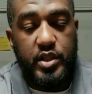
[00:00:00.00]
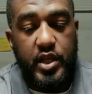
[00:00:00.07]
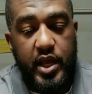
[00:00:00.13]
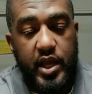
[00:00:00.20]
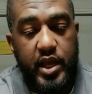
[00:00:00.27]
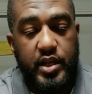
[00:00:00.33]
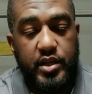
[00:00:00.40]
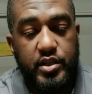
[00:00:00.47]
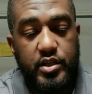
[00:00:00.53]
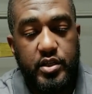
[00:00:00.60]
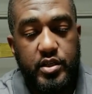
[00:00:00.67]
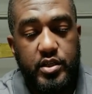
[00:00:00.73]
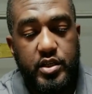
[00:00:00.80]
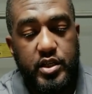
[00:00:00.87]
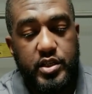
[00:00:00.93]
that
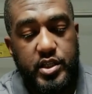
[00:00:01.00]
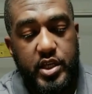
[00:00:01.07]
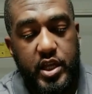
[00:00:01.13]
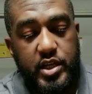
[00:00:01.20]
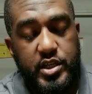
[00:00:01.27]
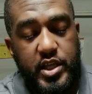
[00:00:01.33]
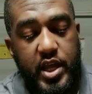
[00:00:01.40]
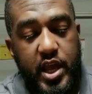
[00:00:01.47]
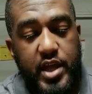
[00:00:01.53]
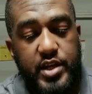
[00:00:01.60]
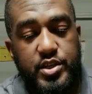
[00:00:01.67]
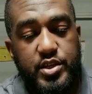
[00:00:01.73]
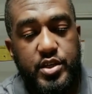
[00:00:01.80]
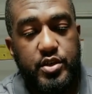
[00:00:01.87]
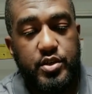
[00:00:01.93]
does get
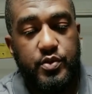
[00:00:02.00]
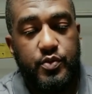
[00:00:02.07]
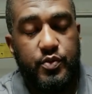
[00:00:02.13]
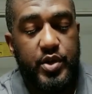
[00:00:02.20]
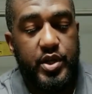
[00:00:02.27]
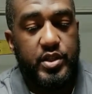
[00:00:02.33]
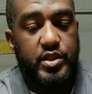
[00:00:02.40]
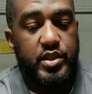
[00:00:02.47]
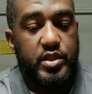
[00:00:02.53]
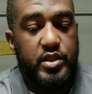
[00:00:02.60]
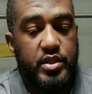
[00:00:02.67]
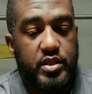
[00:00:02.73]
attached with